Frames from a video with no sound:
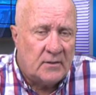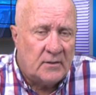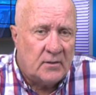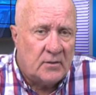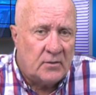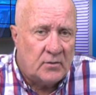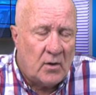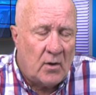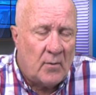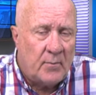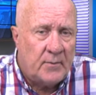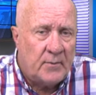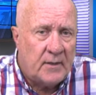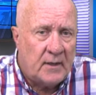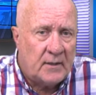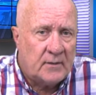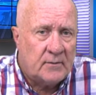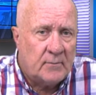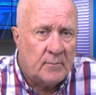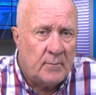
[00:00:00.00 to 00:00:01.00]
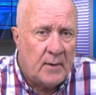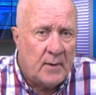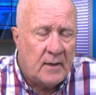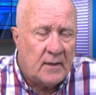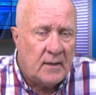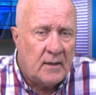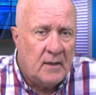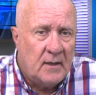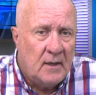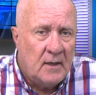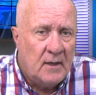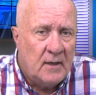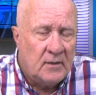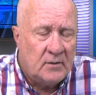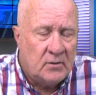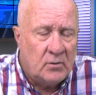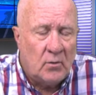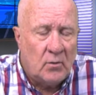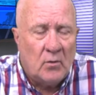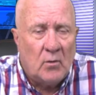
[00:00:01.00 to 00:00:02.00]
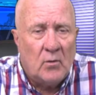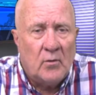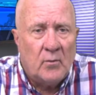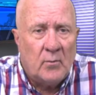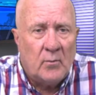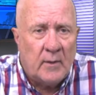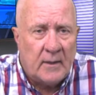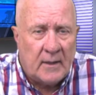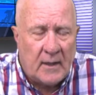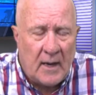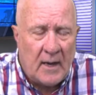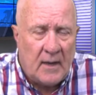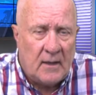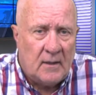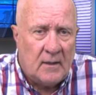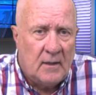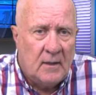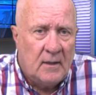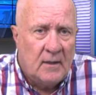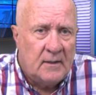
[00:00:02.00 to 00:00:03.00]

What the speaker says: And the Child Protection Party is doing all that we can